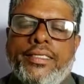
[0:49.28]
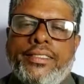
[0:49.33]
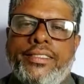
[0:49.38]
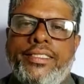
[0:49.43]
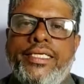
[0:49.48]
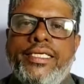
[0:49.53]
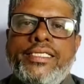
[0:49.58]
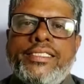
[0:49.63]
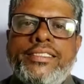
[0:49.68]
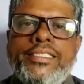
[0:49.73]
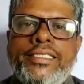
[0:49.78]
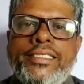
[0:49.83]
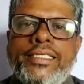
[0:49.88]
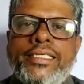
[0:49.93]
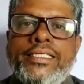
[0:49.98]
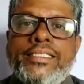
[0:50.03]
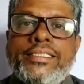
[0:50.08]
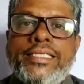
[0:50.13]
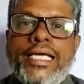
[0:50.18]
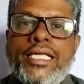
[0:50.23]
These
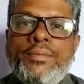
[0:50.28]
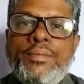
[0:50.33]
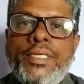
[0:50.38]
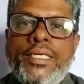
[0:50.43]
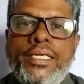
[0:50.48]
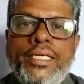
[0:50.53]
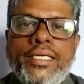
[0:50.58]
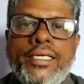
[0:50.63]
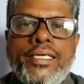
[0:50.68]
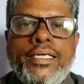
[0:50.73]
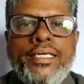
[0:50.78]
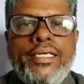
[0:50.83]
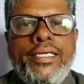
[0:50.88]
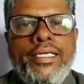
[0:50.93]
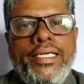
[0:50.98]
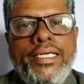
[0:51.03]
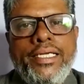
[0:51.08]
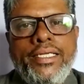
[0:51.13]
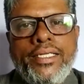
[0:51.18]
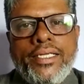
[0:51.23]
details can be
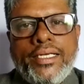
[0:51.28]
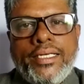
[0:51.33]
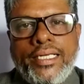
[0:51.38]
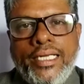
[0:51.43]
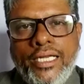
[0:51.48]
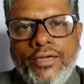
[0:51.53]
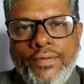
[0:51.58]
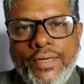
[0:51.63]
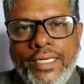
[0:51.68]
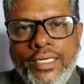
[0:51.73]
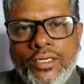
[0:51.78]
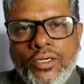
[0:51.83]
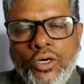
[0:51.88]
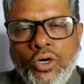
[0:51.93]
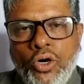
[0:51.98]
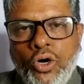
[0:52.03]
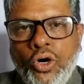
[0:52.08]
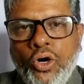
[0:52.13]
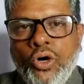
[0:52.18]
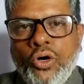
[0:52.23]
either relevant
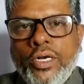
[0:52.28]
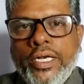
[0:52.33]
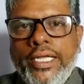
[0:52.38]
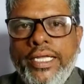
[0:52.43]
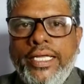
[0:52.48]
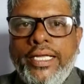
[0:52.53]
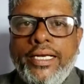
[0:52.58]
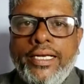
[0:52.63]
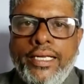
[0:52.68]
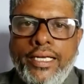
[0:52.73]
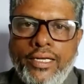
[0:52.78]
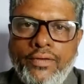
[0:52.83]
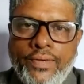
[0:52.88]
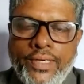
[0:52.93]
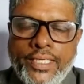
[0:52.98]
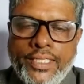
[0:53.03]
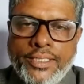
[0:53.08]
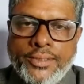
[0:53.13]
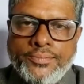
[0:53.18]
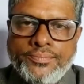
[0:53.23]
or
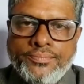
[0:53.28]
irrelevant.